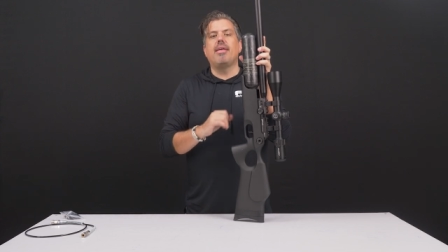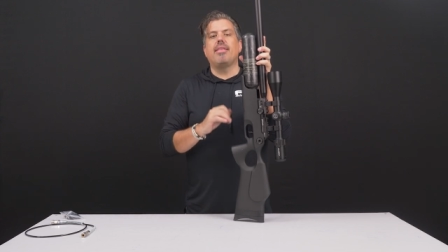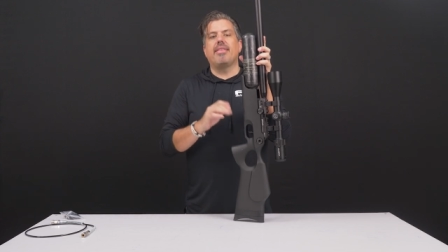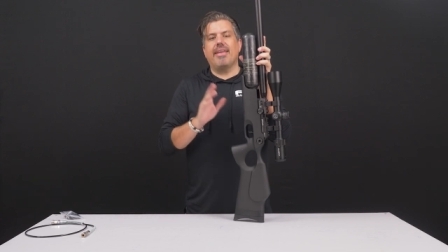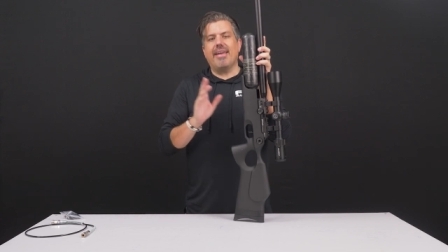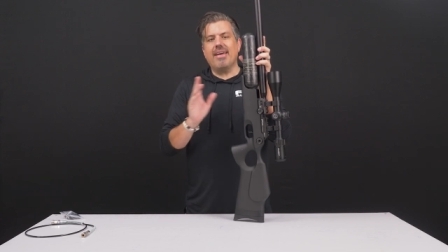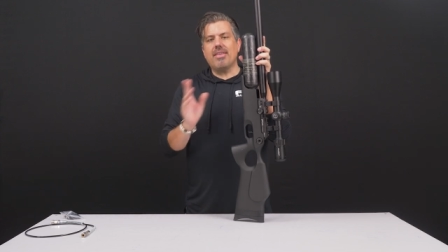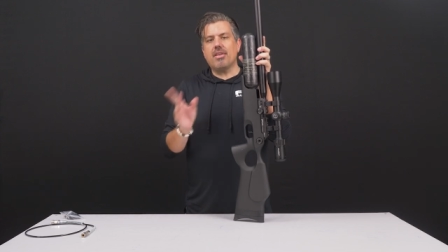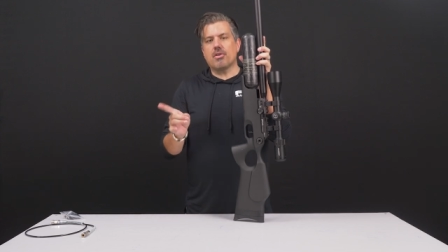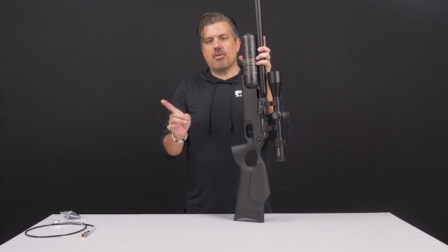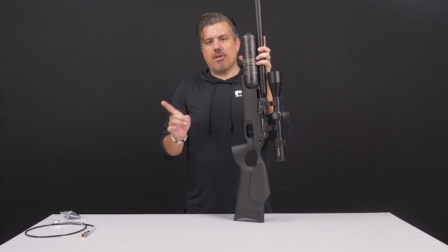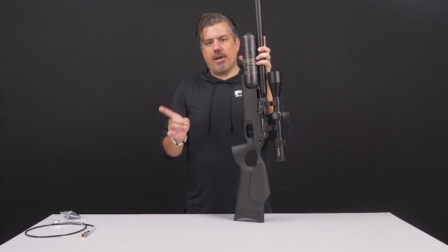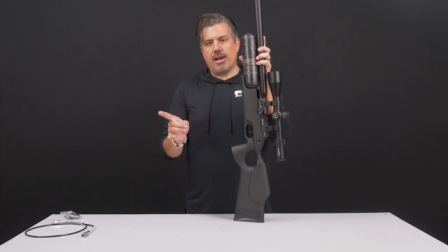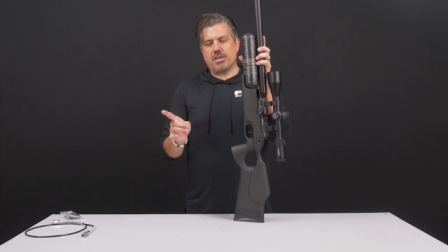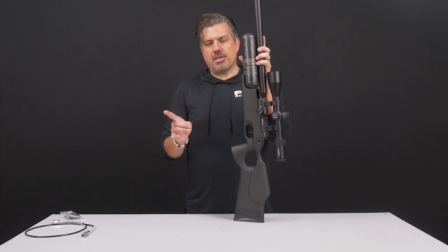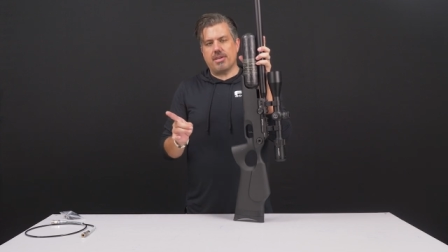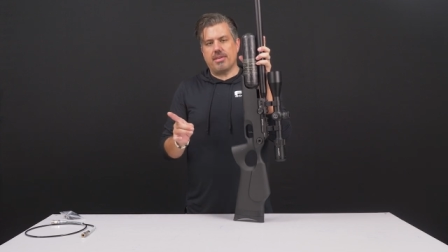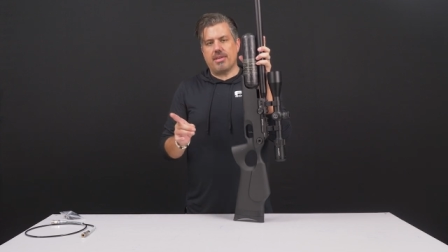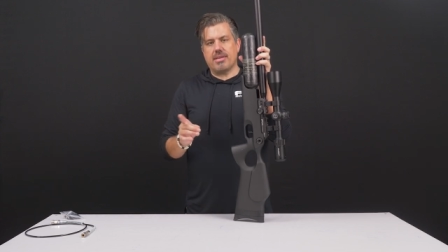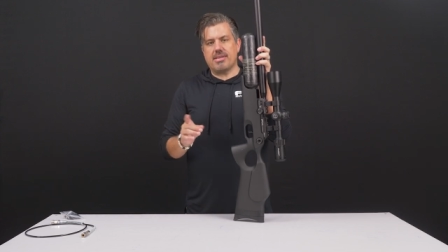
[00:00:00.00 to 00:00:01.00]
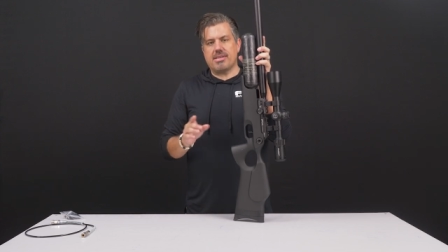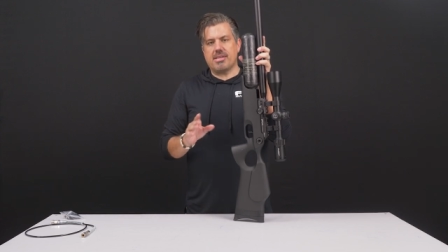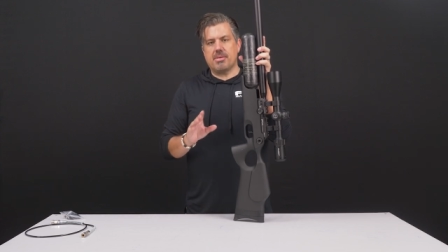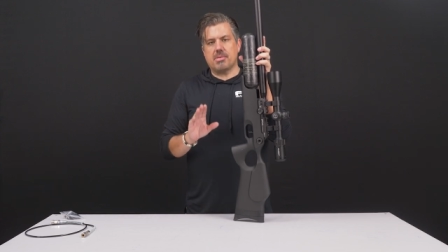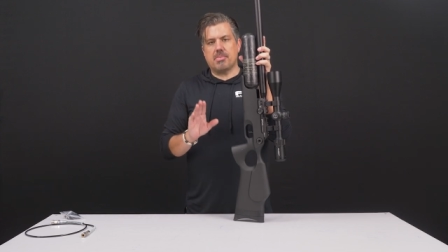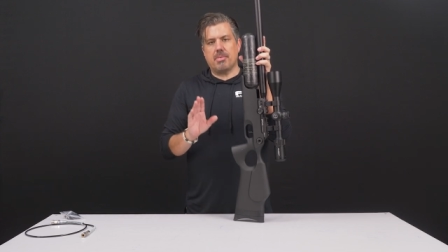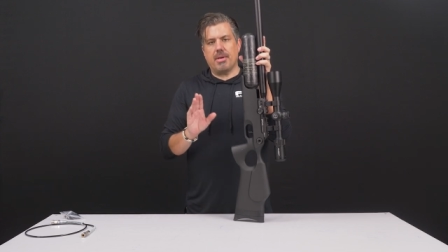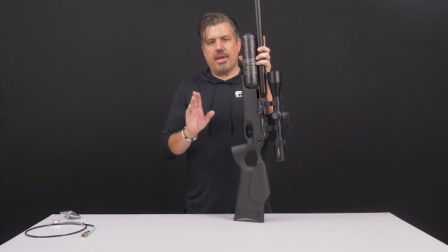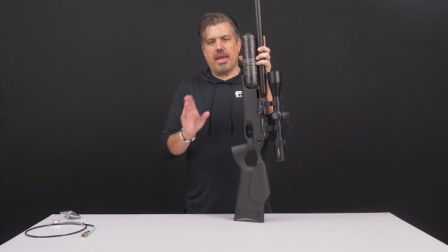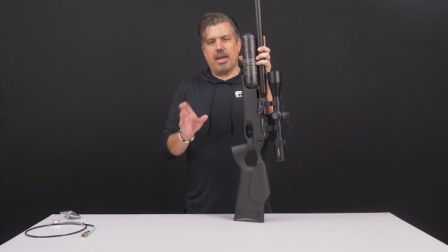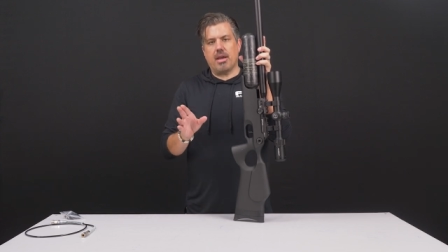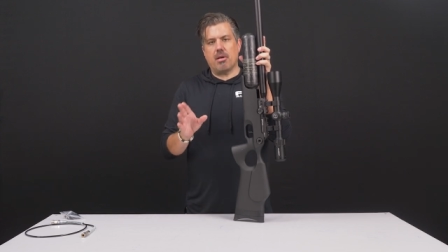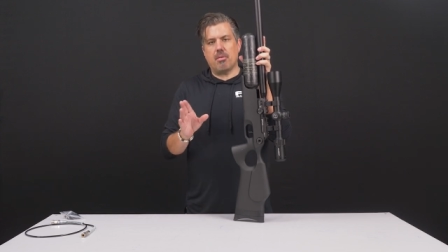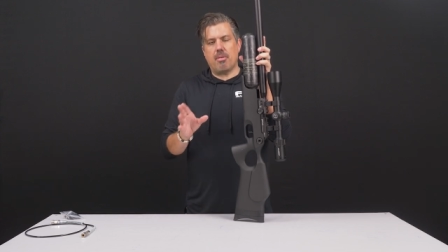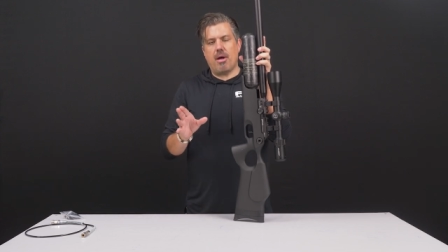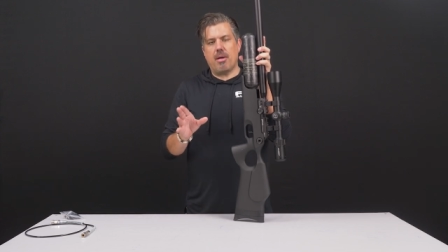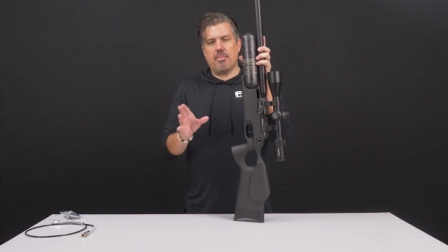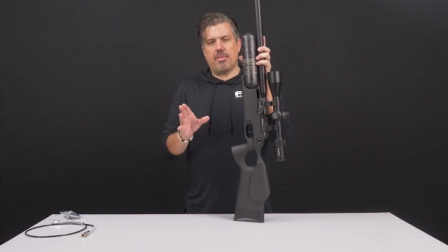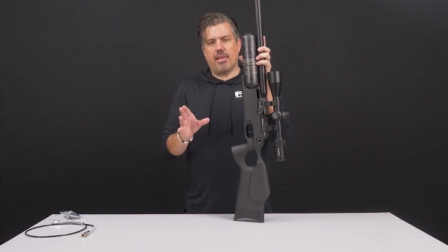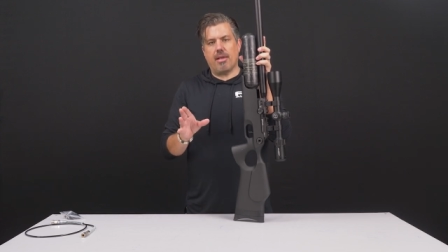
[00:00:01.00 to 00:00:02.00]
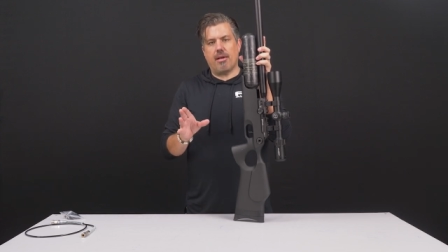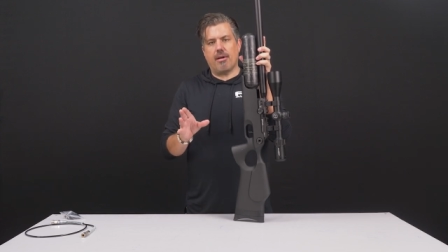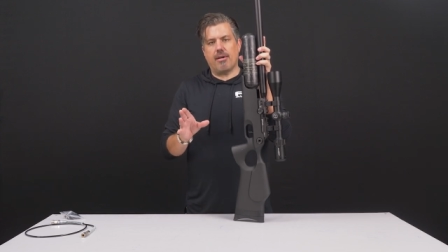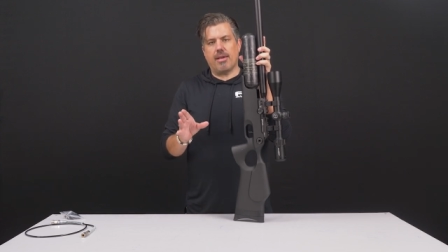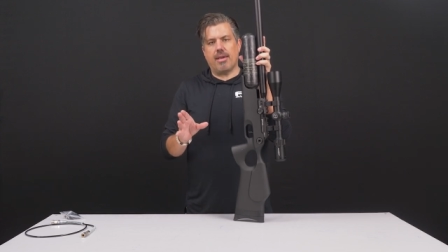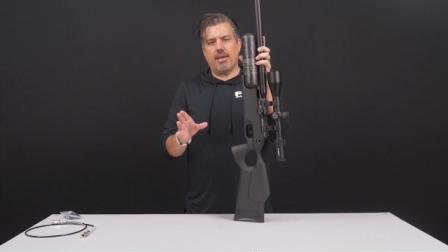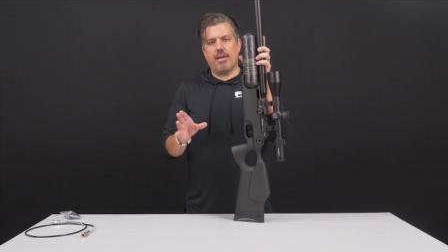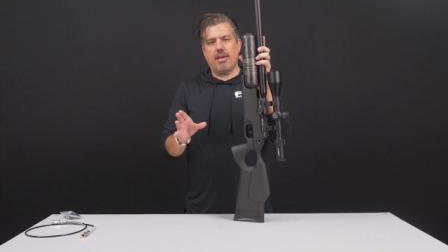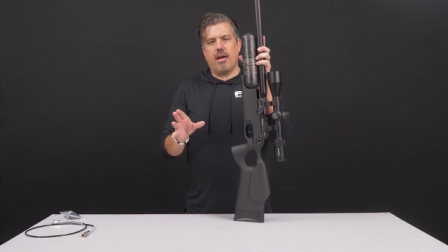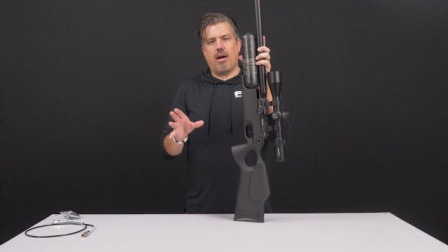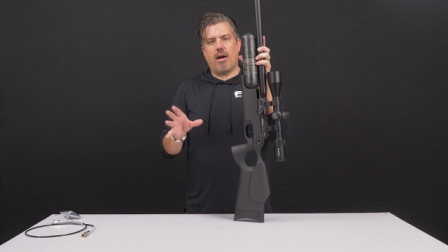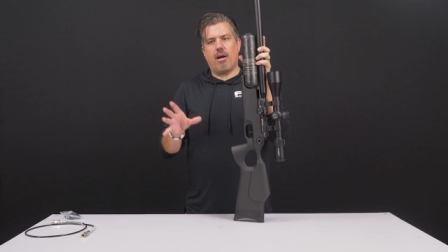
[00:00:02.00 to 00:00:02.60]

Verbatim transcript: The other direction that seems to be gaining in popularity